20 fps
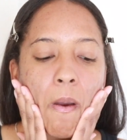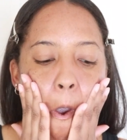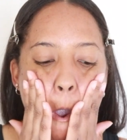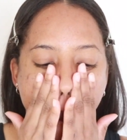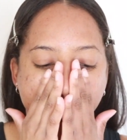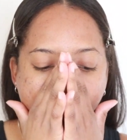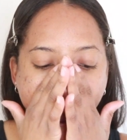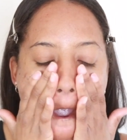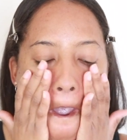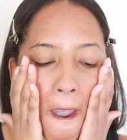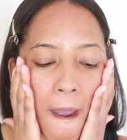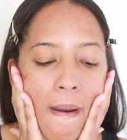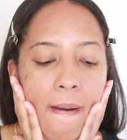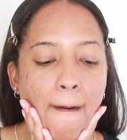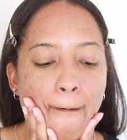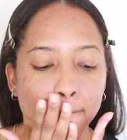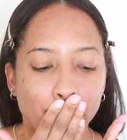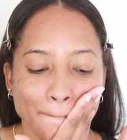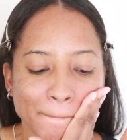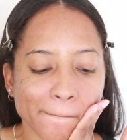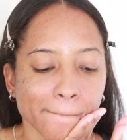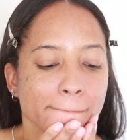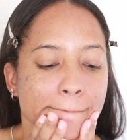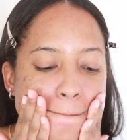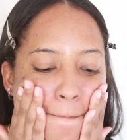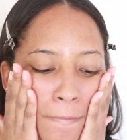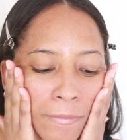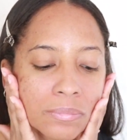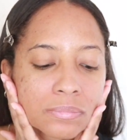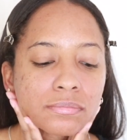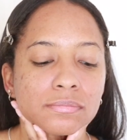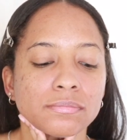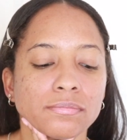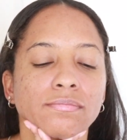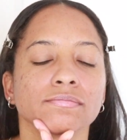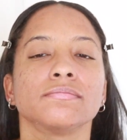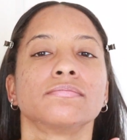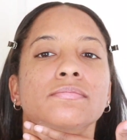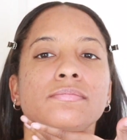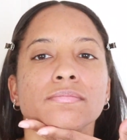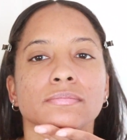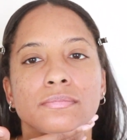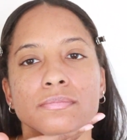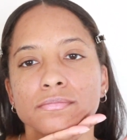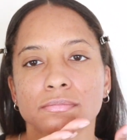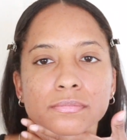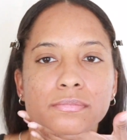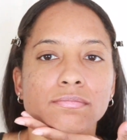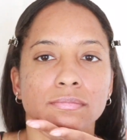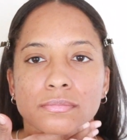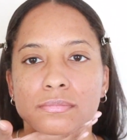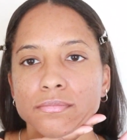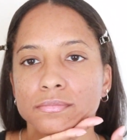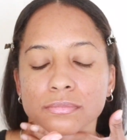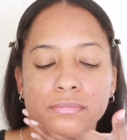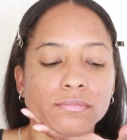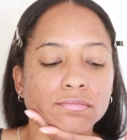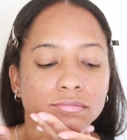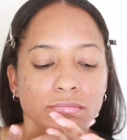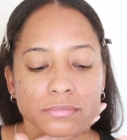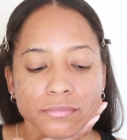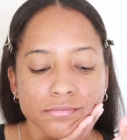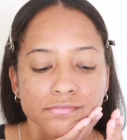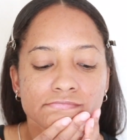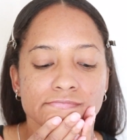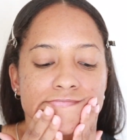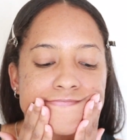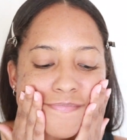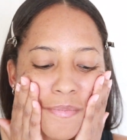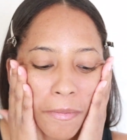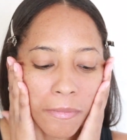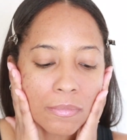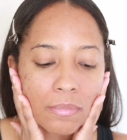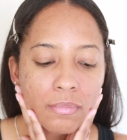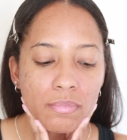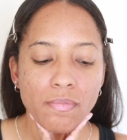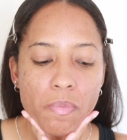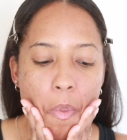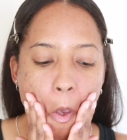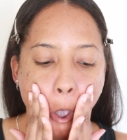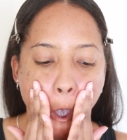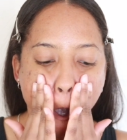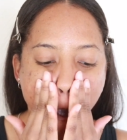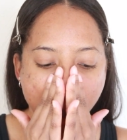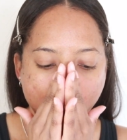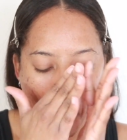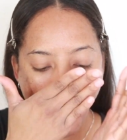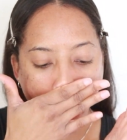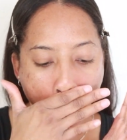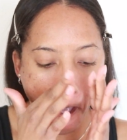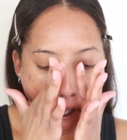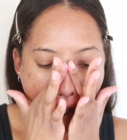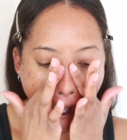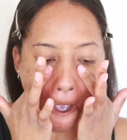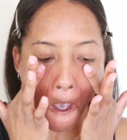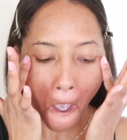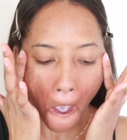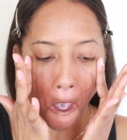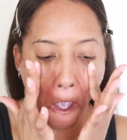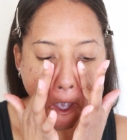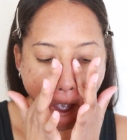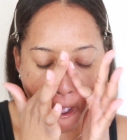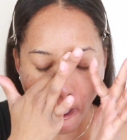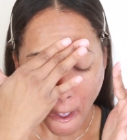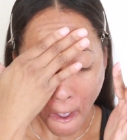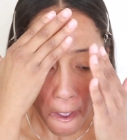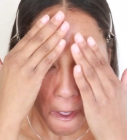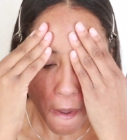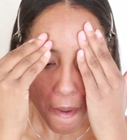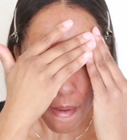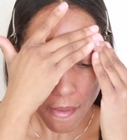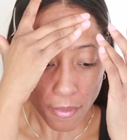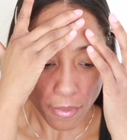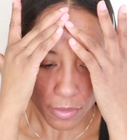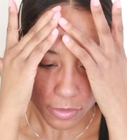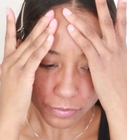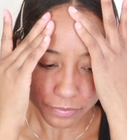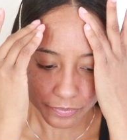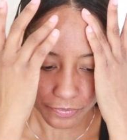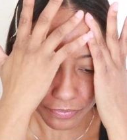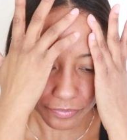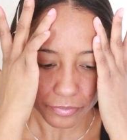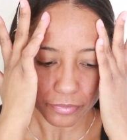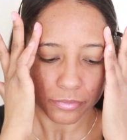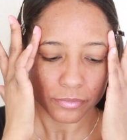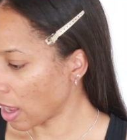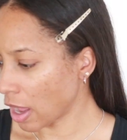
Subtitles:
to particularly leave the house today, so I'm not totally worried about using sunscreen.